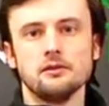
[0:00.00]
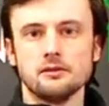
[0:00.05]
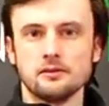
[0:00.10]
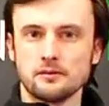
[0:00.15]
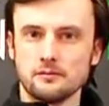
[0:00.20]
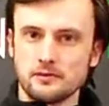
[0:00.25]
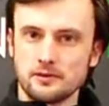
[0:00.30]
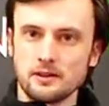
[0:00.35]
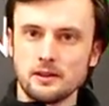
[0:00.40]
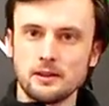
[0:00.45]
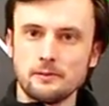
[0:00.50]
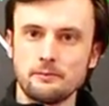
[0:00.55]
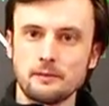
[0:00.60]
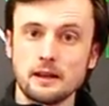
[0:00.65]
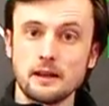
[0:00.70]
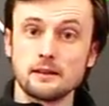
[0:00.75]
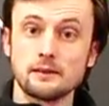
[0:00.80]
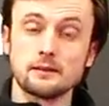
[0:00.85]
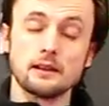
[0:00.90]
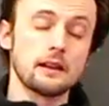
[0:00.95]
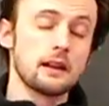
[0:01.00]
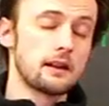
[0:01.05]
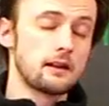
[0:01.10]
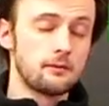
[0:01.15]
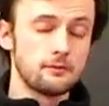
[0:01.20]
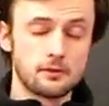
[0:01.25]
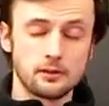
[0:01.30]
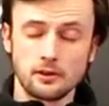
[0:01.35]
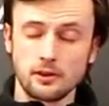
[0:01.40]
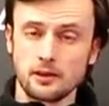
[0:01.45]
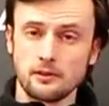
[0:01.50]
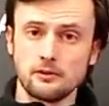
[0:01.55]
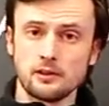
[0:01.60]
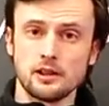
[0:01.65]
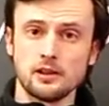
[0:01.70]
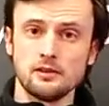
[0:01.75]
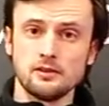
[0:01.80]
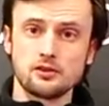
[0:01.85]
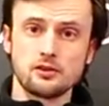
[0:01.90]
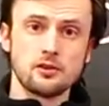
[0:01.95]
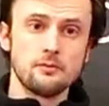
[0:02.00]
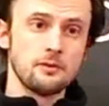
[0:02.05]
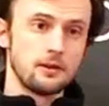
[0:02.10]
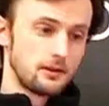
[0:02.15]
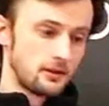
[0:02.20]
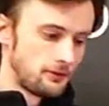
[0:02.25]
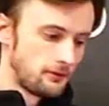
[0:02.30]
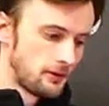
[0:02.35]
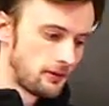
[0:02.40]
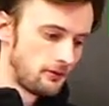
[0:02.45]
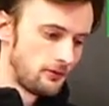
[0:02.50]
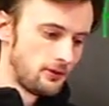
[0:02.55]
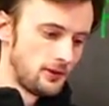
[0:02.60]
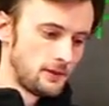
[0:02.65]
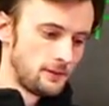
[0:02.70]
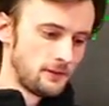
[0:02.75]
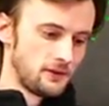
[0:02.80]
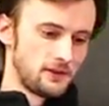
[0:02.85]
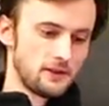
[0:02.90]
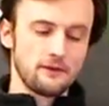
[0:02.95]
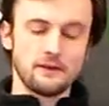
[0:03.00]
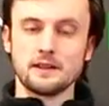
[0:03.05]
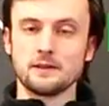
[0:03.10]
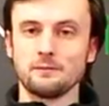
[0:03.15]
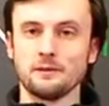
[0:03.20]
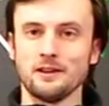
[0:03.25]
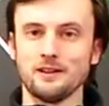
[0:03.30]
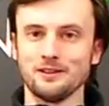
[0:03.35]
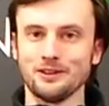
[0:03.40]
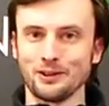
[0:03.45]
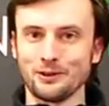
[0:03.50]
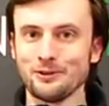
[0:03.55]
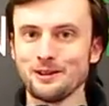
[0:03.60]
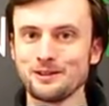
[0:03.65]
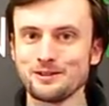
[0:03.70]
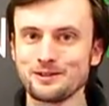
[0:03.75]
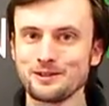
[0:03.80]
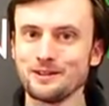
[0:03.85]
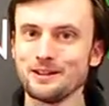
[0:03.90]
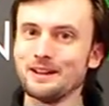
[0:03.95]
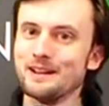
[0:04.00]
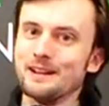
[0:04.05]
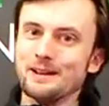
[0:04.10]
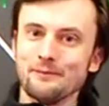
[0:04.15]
doing some side planks. Again, I'm going to go ahead and assume I don't know the specifics behind the question,